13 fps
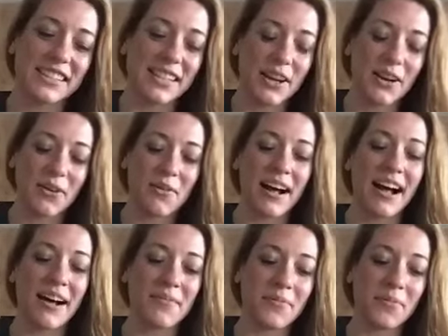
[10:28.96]
So,
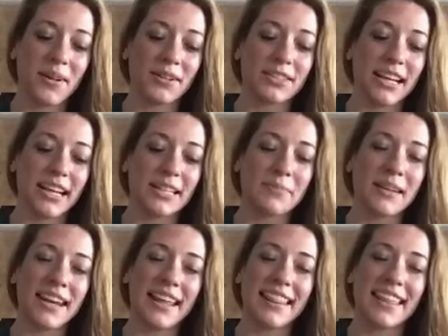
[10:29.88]
well,
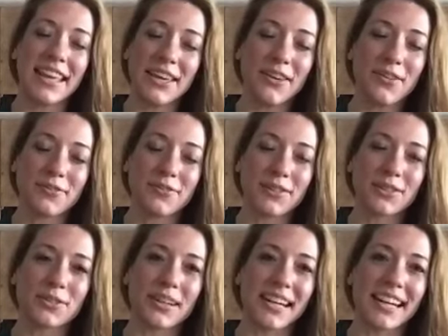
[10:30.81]
Jasmine, thank you for
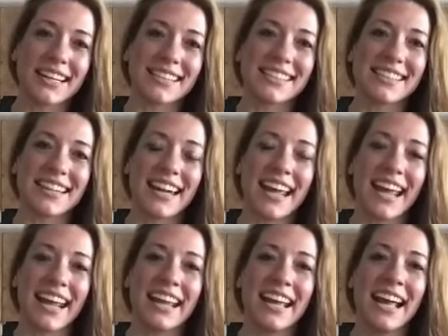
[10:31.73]
joining us
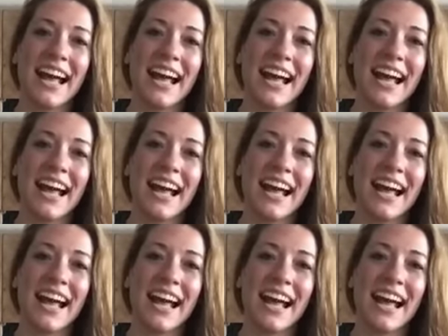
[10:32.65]
today.